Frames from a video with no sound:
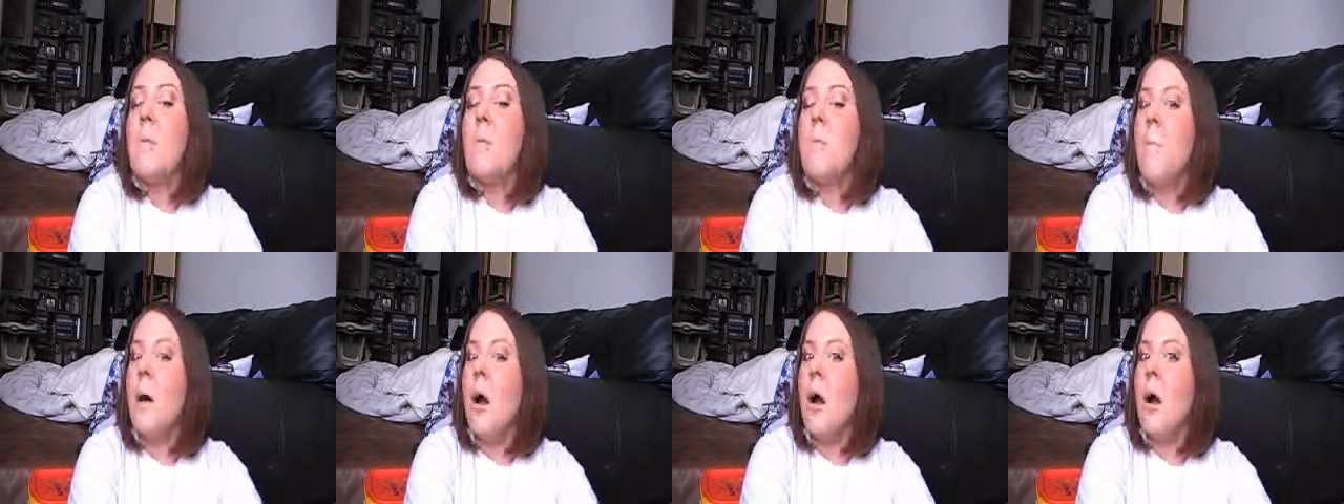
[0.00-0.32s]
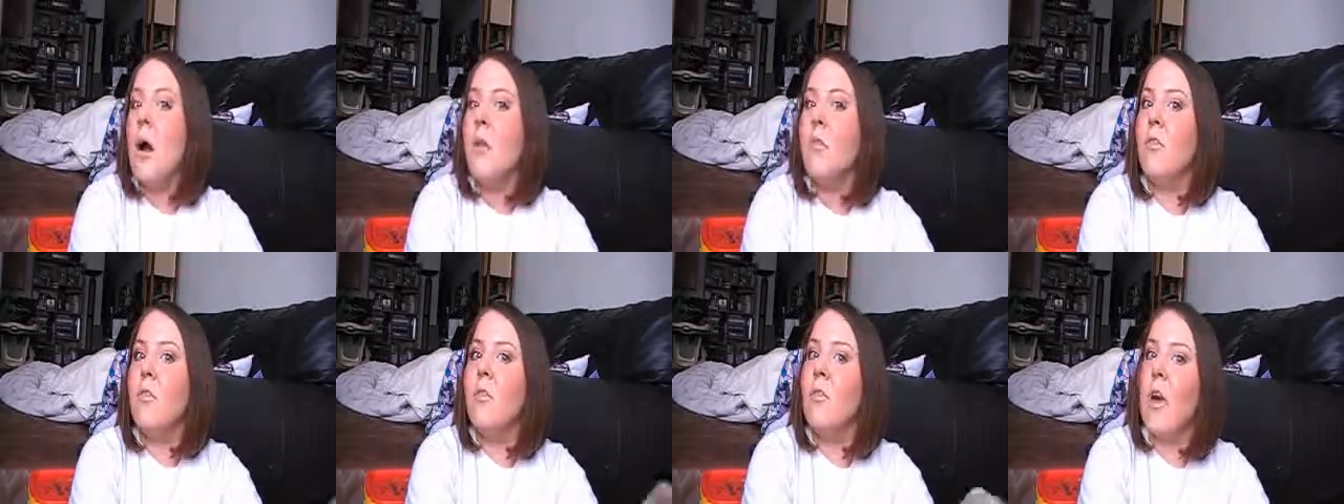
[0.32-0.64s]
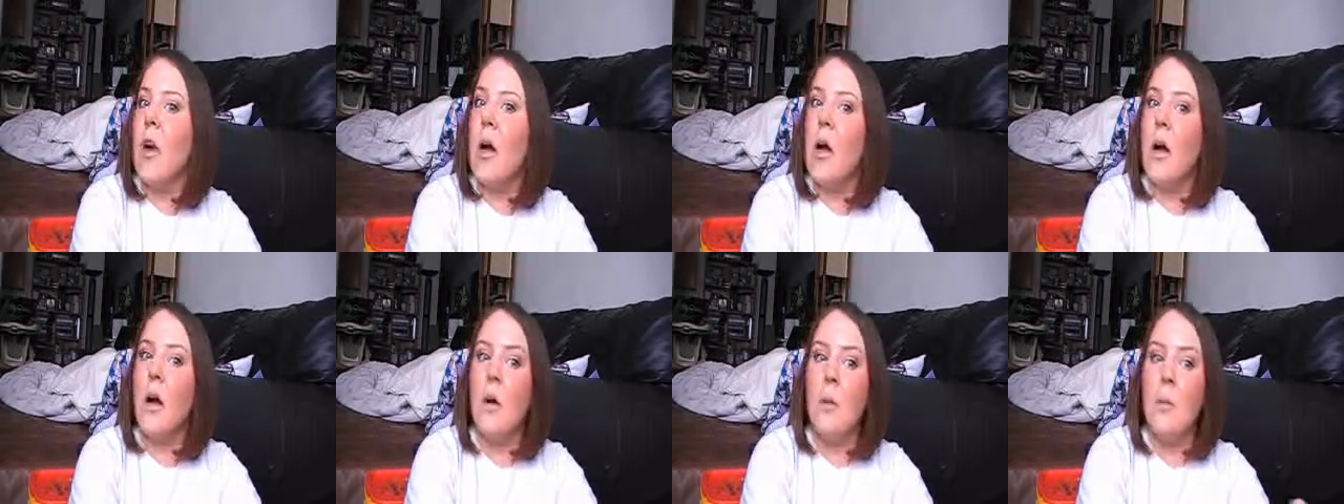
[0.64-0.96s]
But
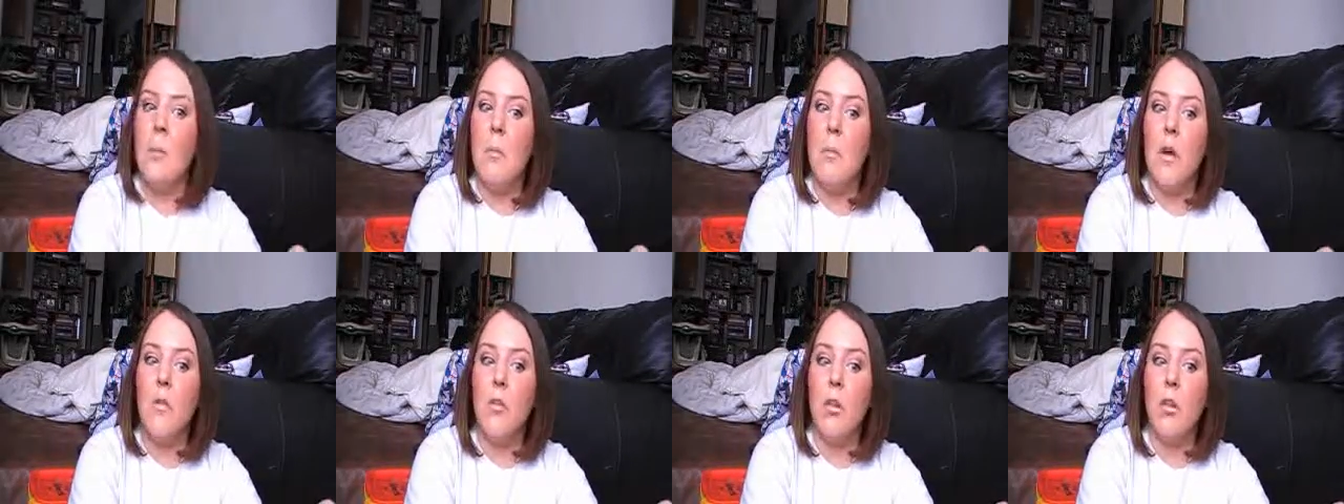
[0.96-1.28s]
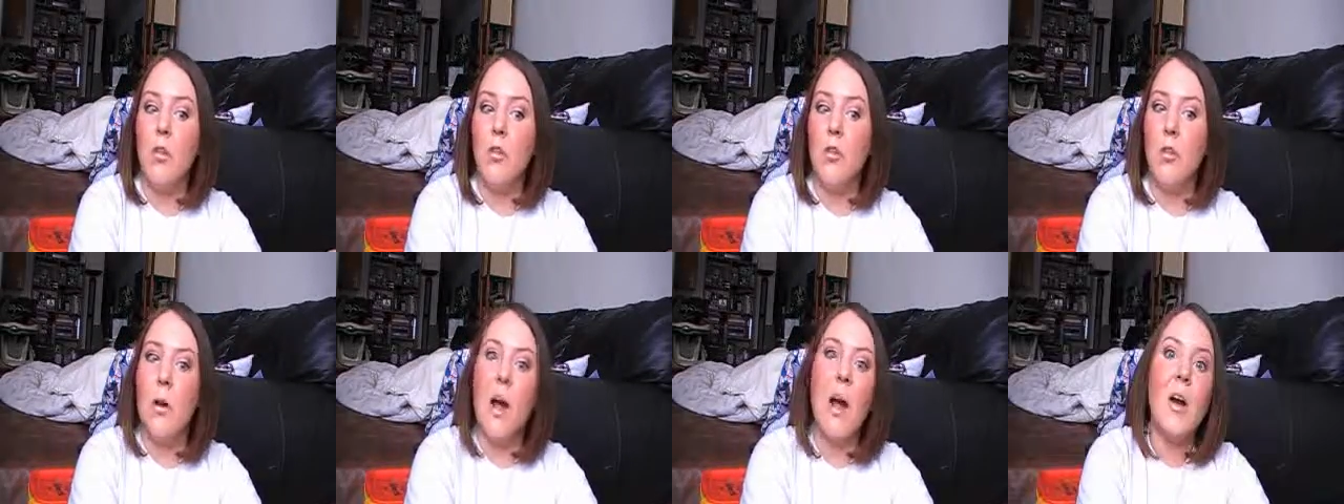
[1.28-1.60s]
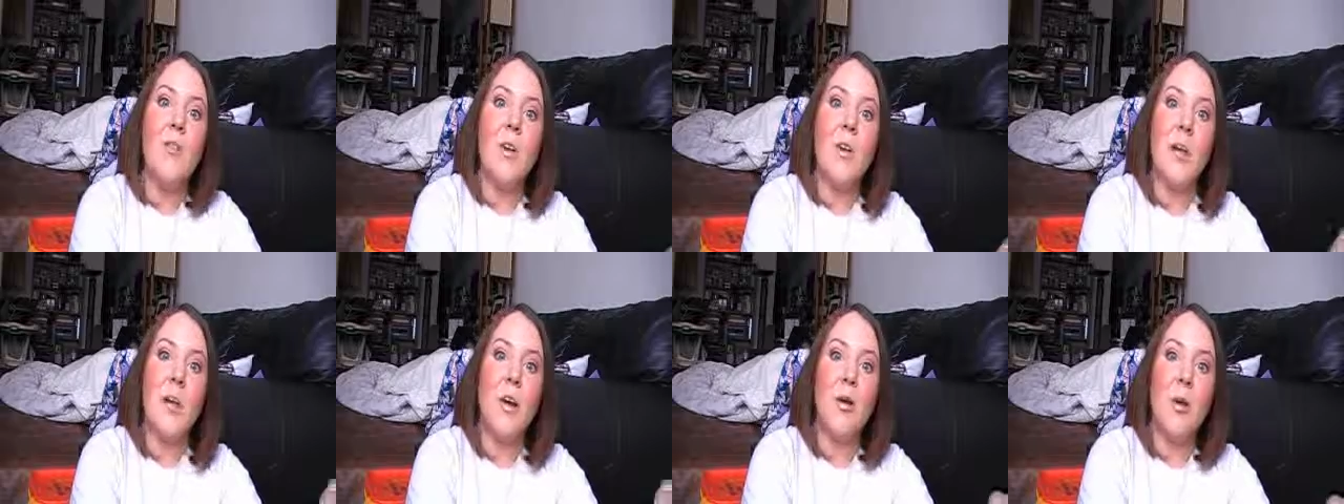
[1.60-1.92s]
if you do
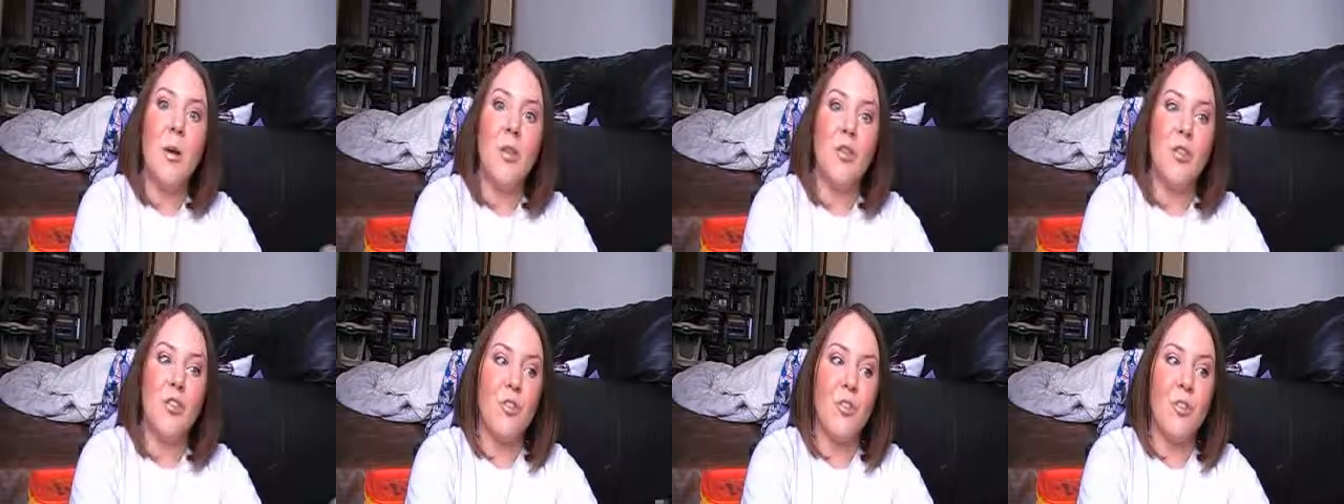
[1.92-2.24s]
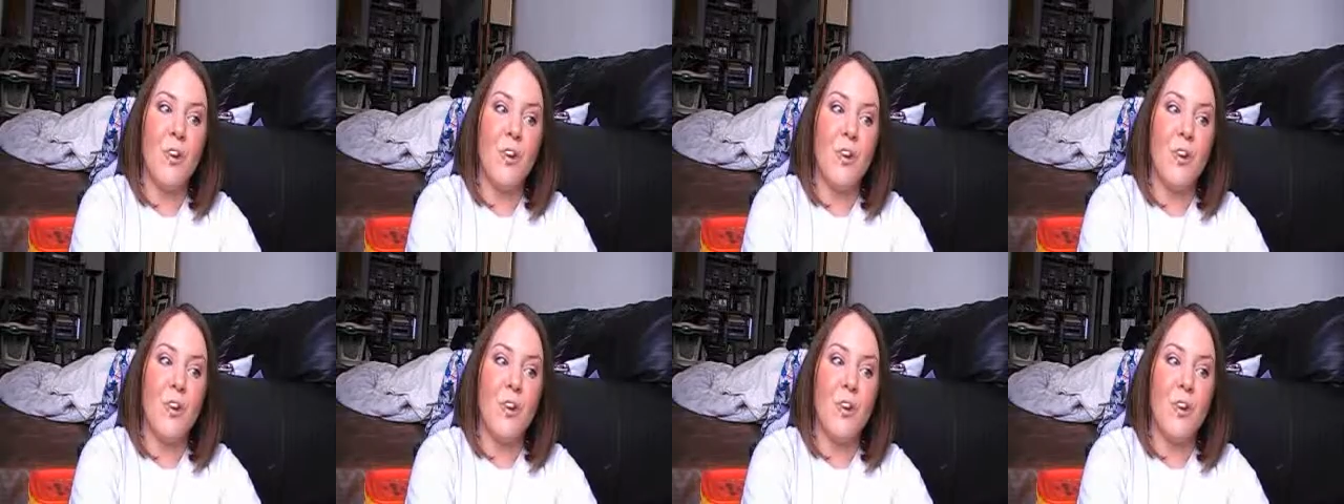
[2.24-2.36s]
have any questions,